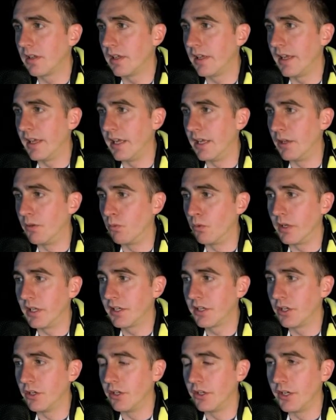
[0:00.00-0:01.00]
And we
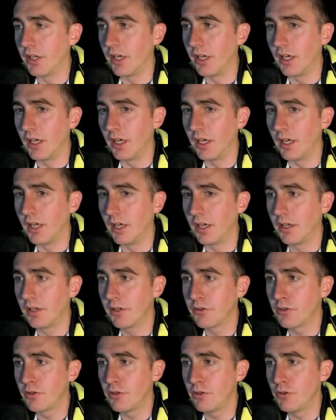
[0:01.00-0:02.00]
could
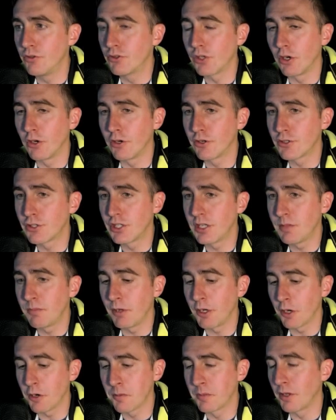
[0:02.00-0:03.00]
use our
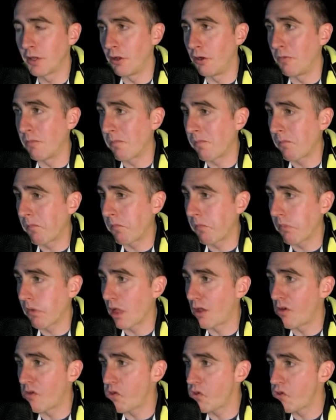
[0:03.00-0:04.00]
CPR pillow. Takes
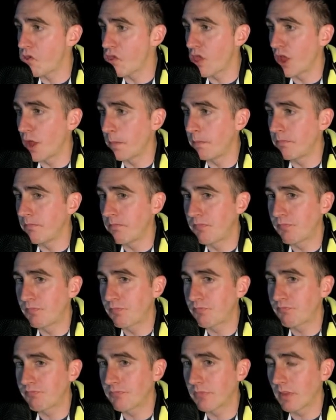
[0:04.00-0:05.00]
15 to 20
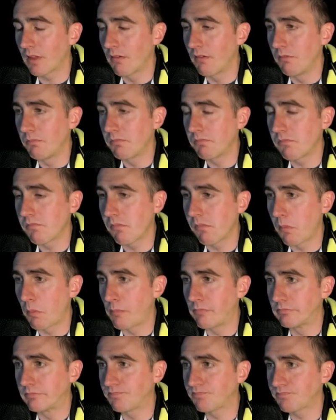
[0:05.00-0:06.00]
seconds.
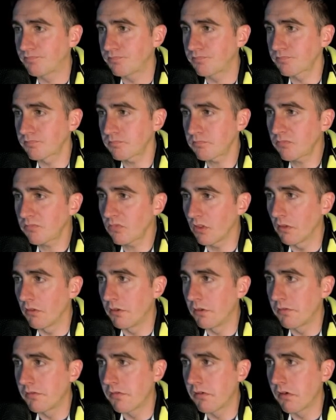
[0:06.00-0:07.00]
Recommend doing this
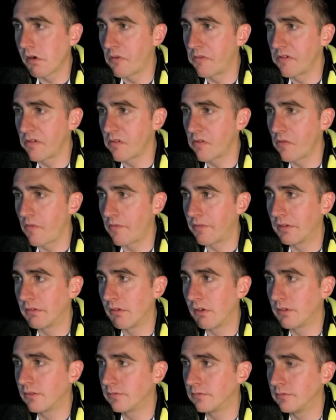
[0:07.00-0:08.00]
position during
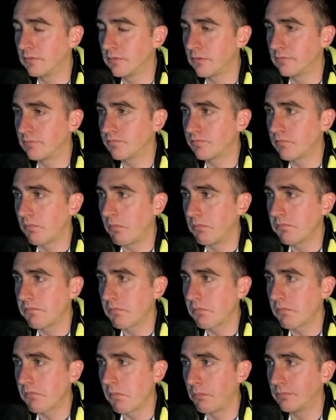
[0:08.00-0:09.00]
pre-oxygenation and
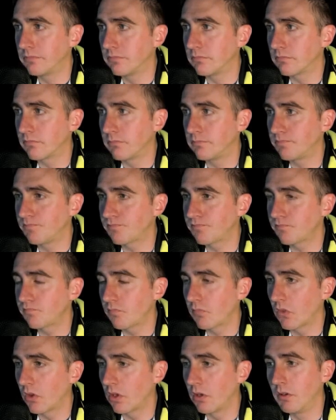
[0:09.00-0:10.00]
continuing during
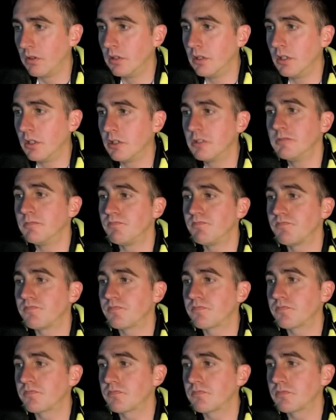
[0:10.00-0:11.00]
intubation to prolong
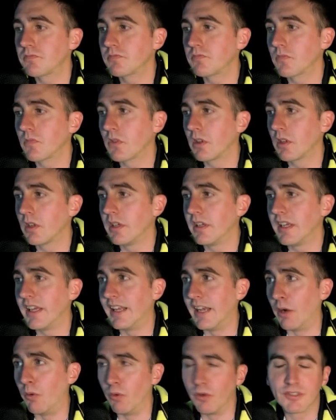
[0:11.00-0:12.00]
that safe act.
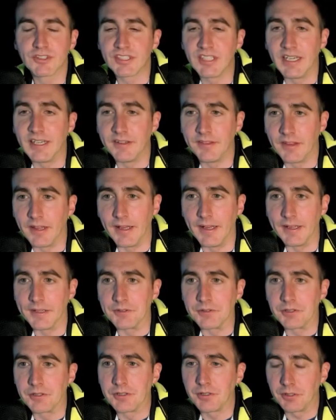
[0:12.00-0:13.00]
And I will say
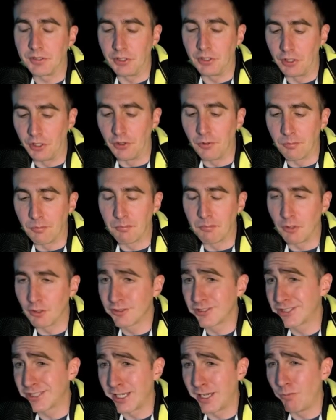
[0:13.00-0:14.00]
that,
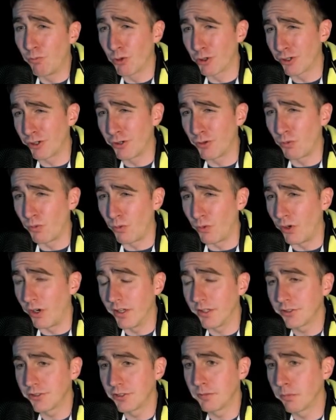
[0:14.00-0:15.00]
most of the time we're going to
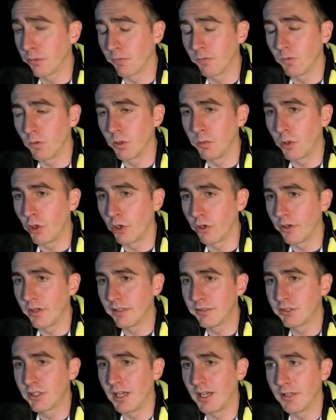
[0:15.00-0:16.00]
want to perform
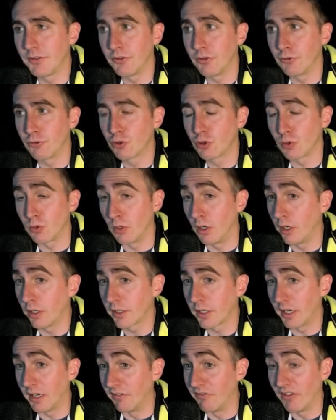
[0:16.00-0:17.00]
RSI in the
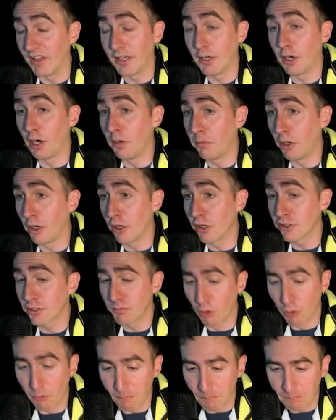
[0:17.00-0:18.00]
truck, if at all
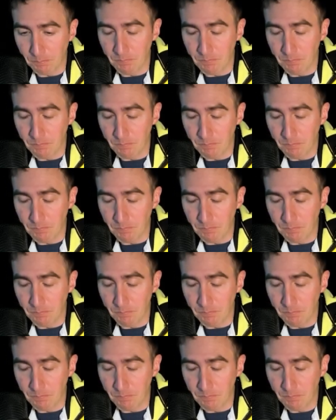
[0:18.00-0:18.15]
possible.